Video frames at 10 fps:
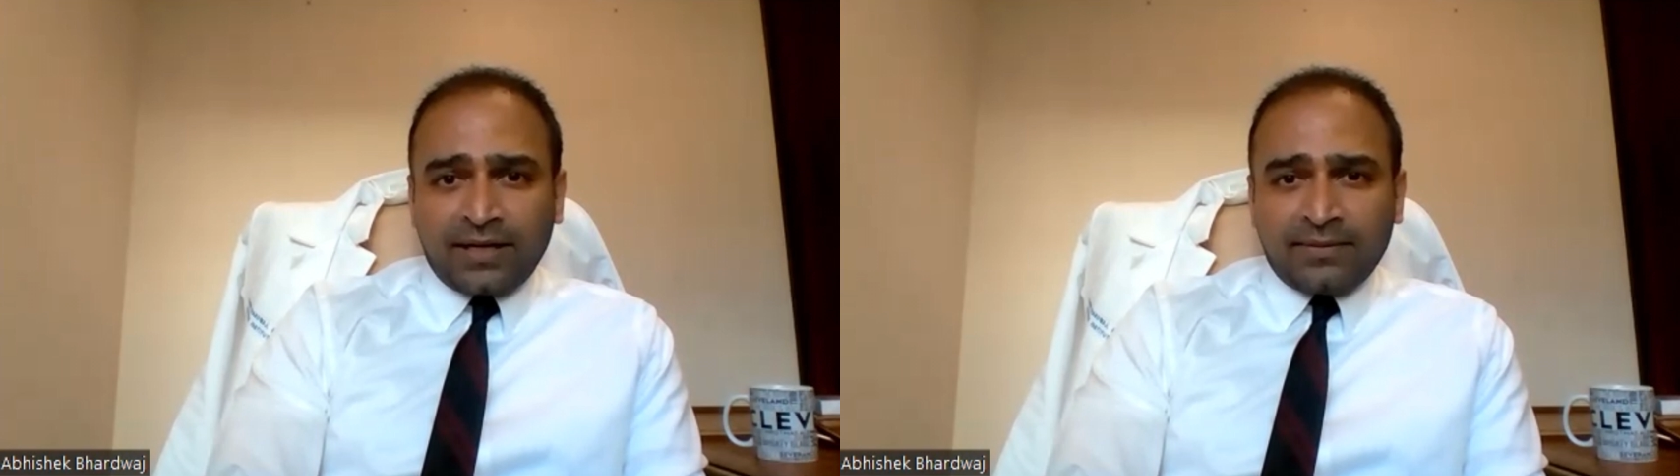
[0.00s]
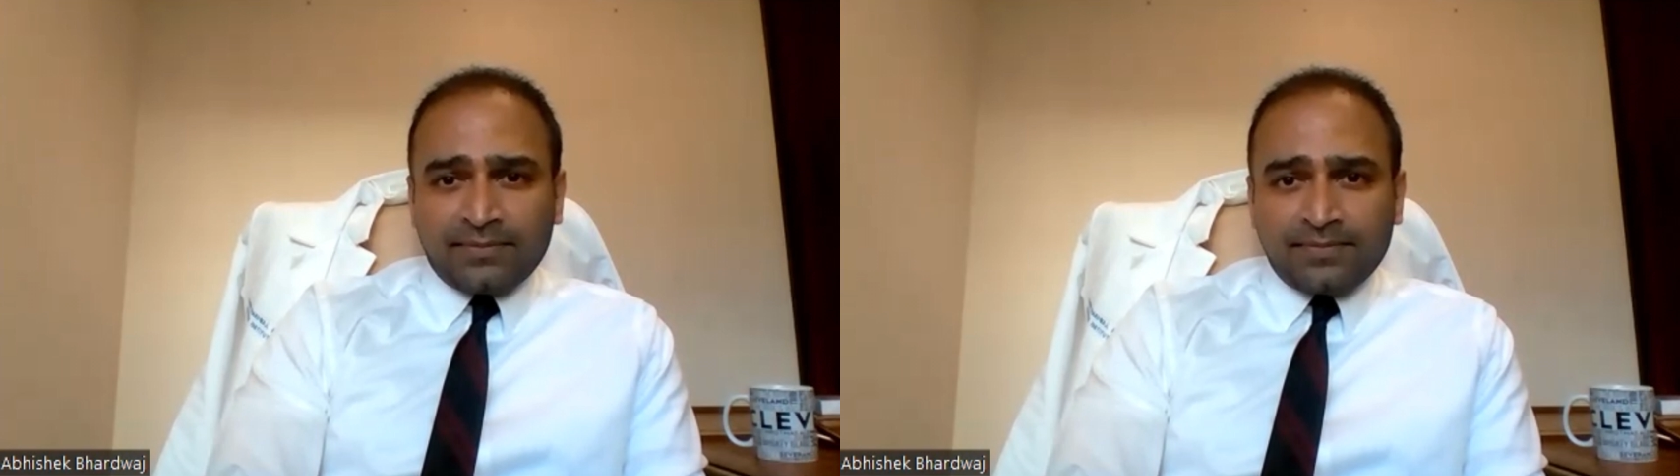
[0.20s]

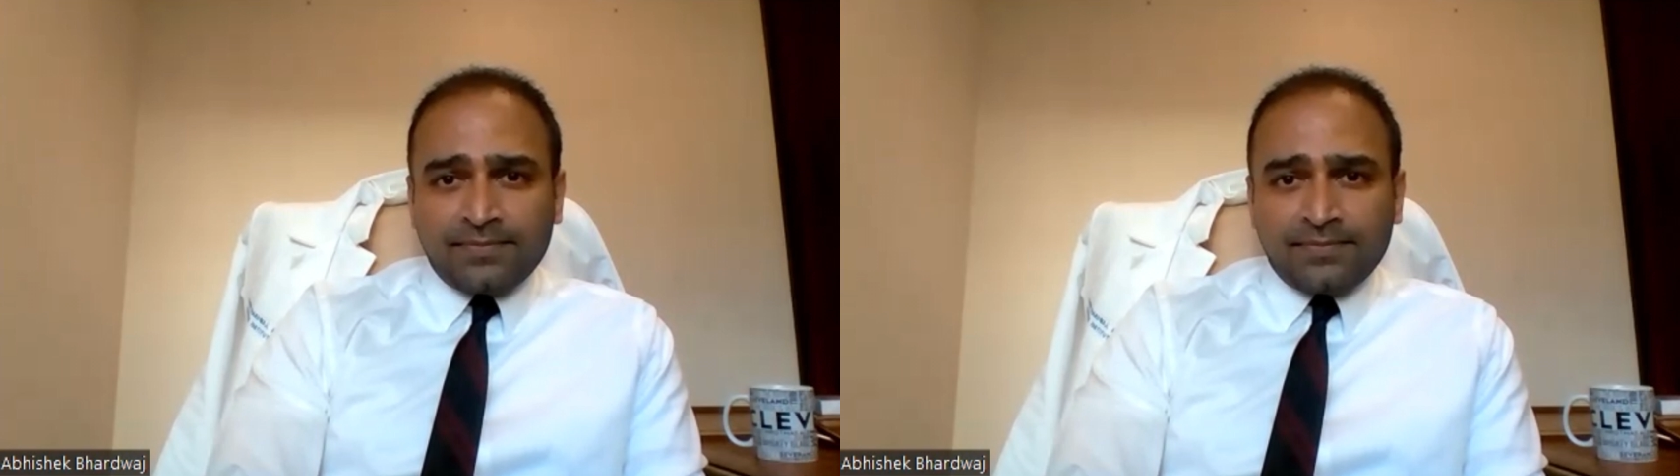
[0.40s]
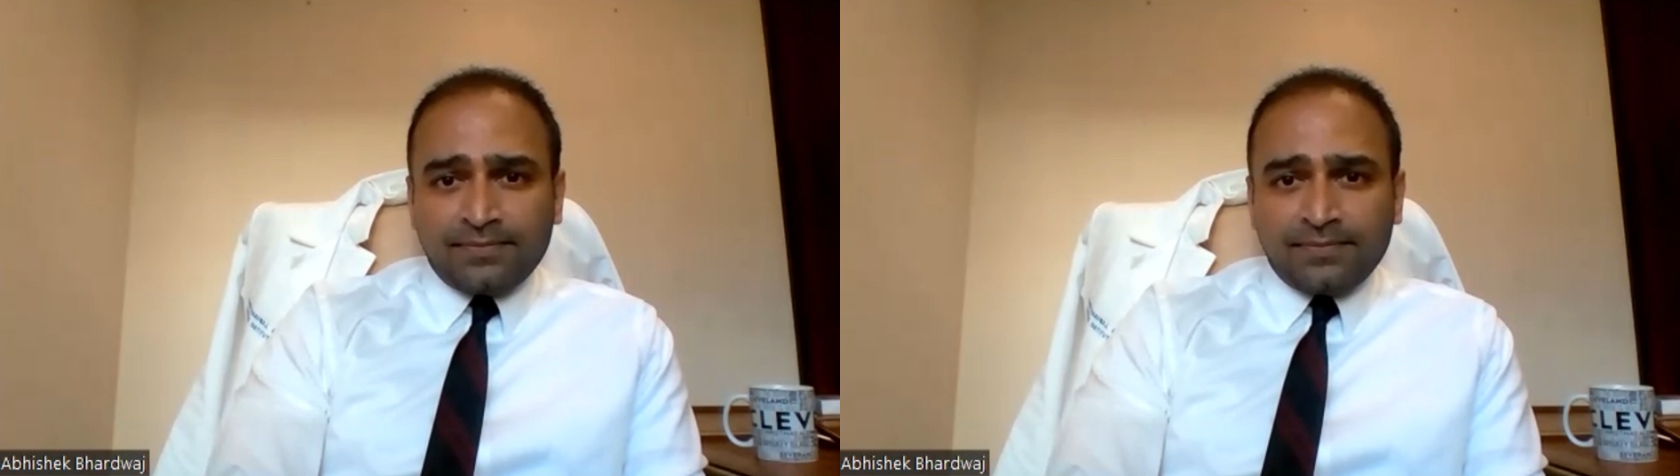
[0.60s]
time
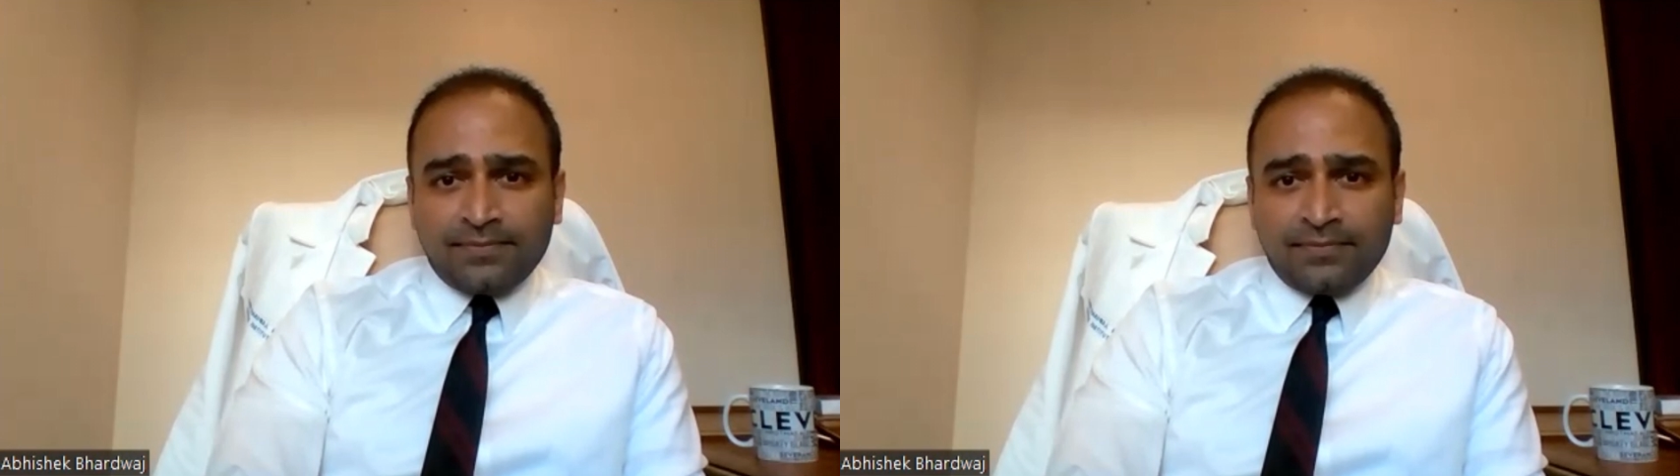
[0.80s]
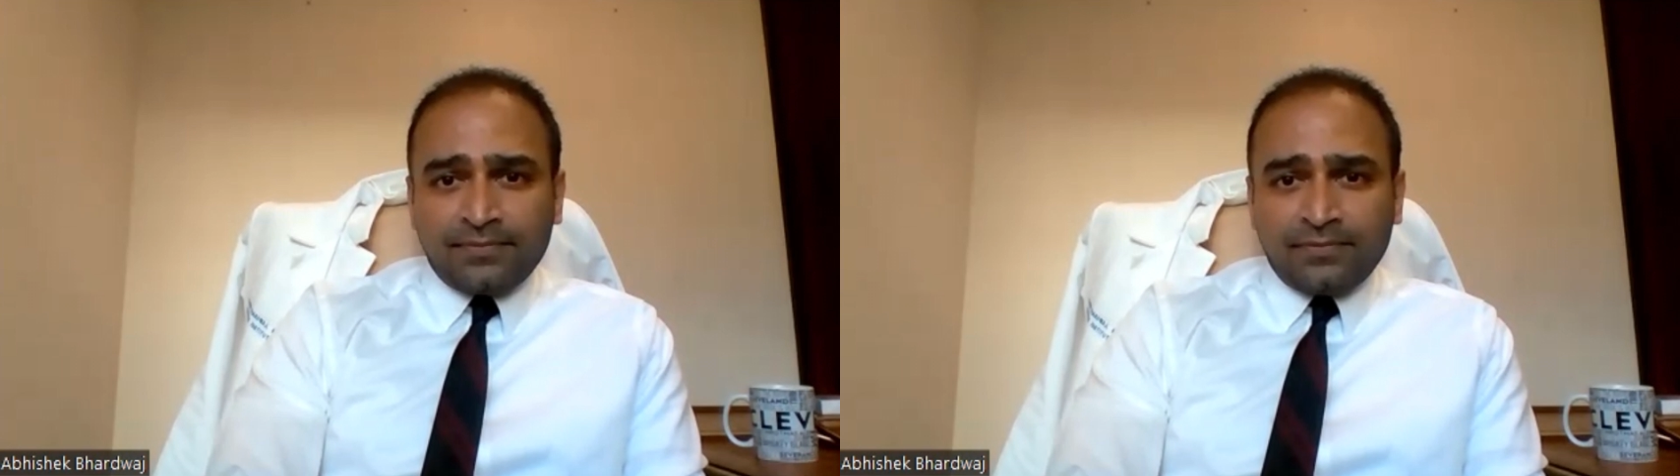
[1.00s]

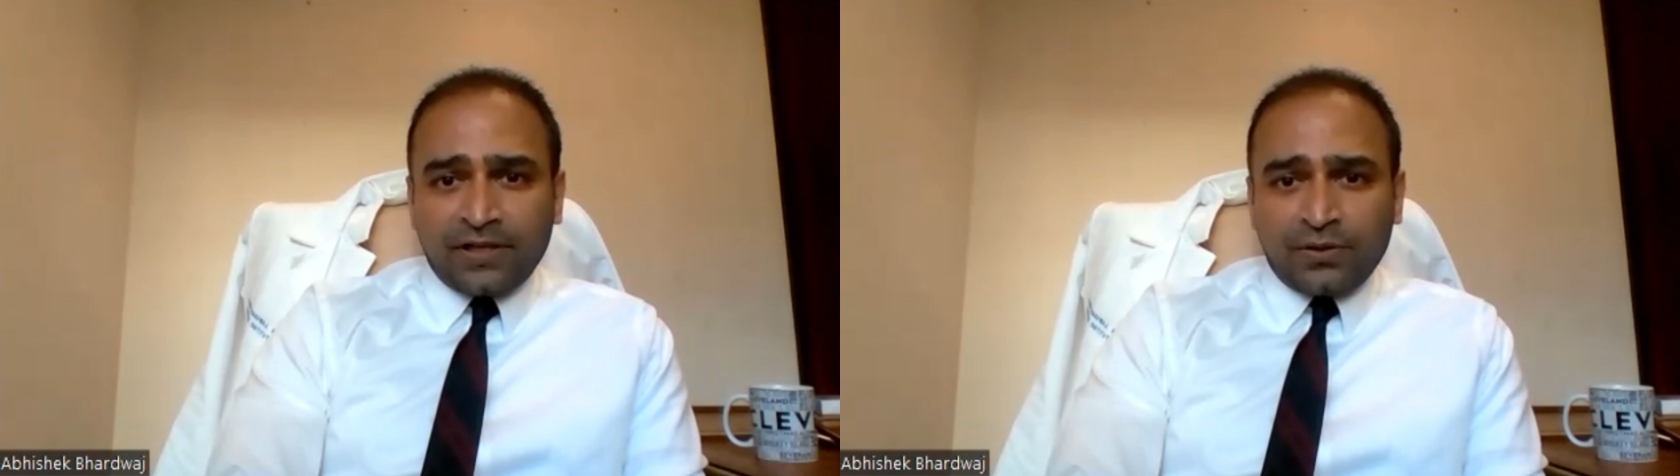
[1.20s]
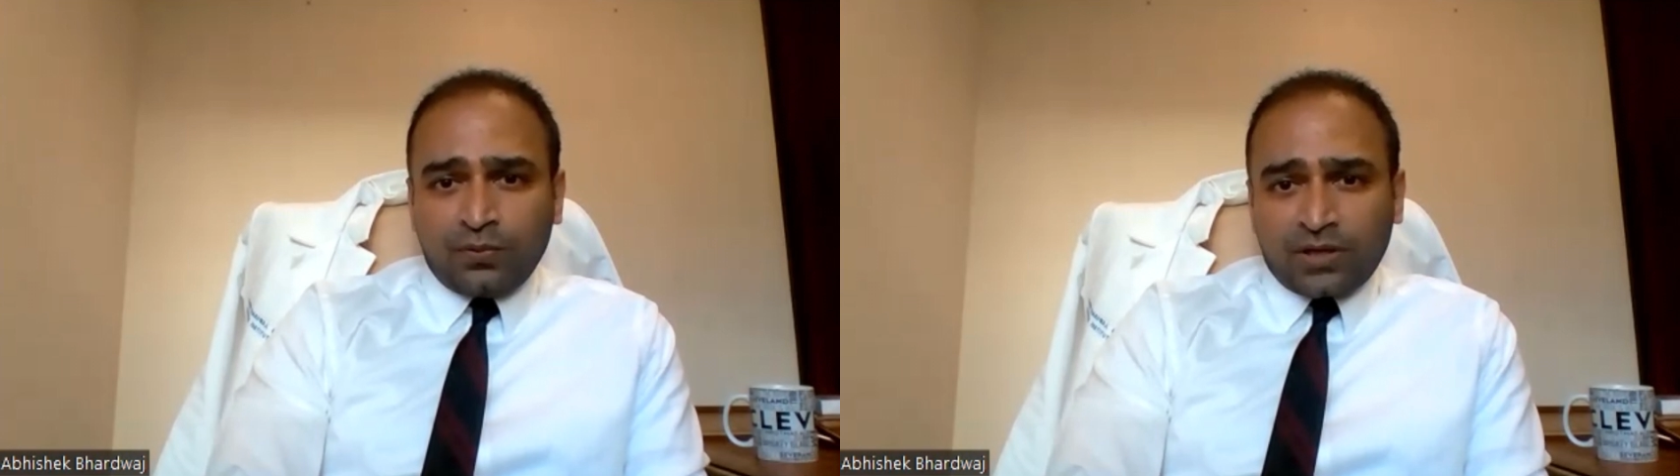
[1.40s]

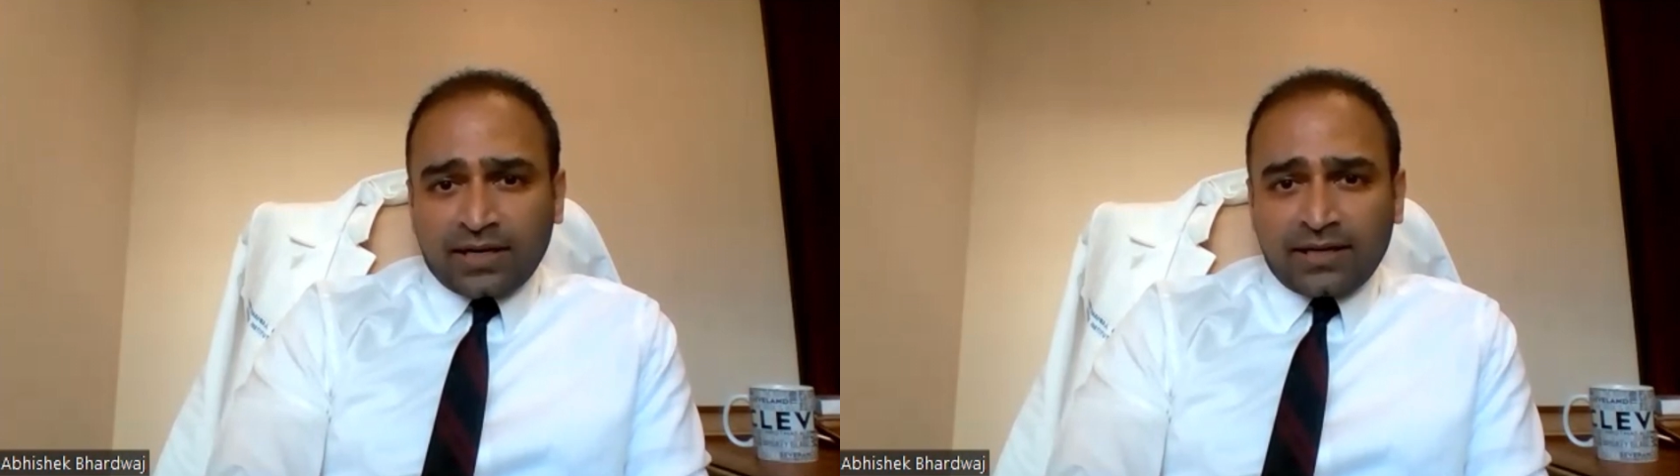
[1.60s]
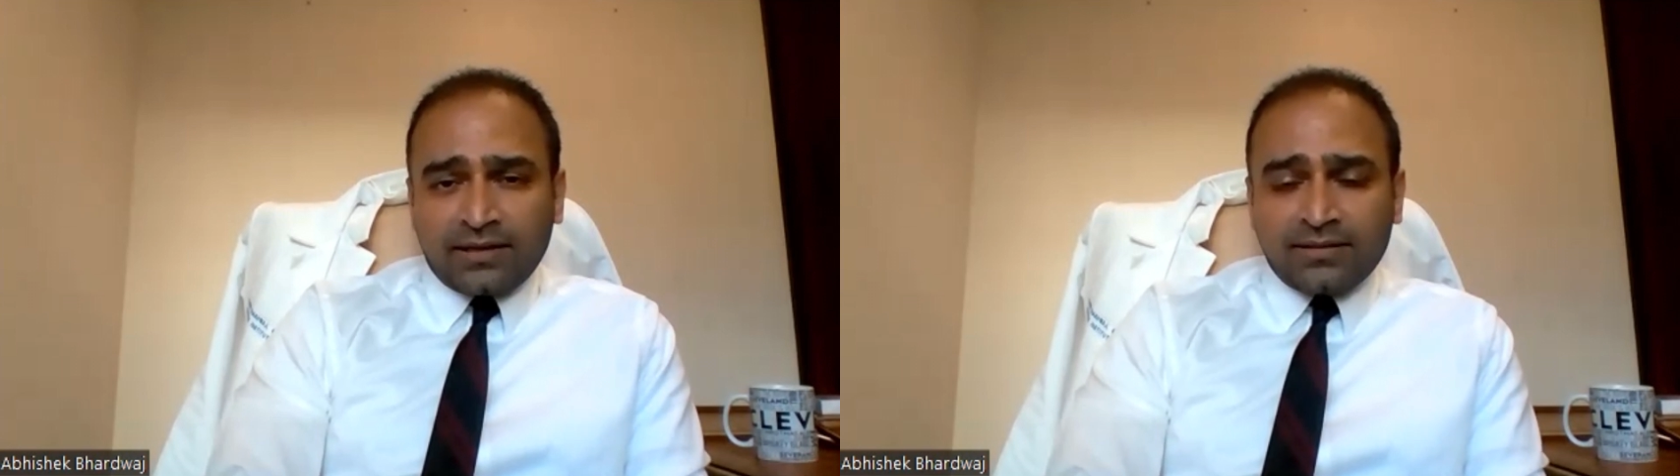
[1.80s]
when you
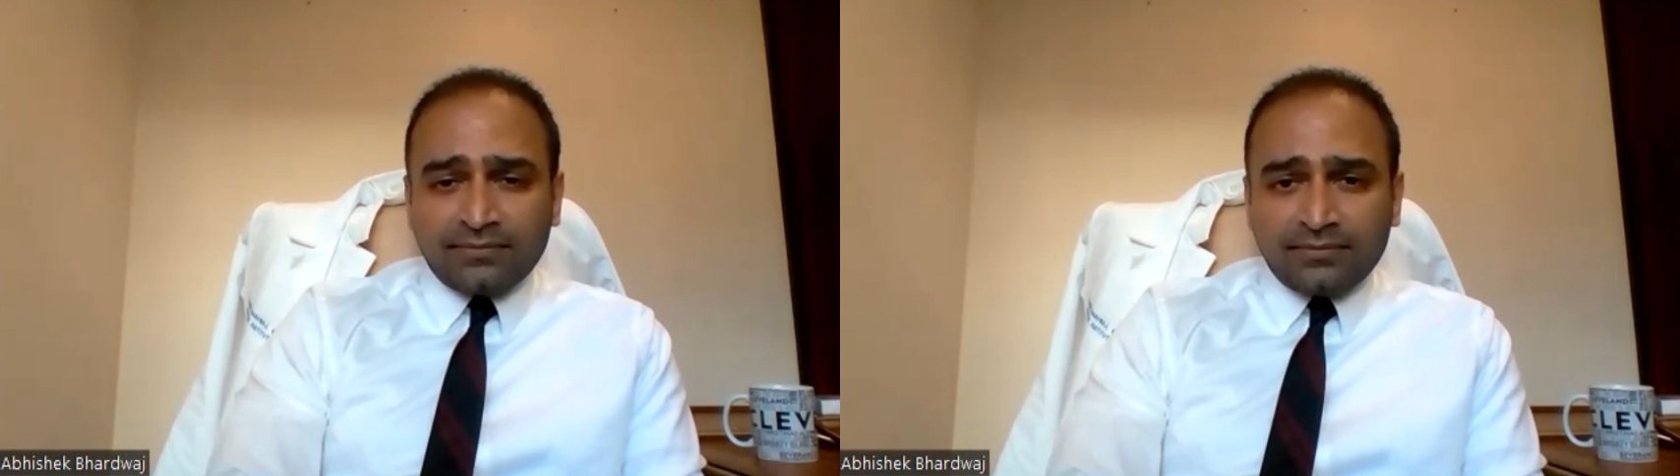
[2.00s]
work at it.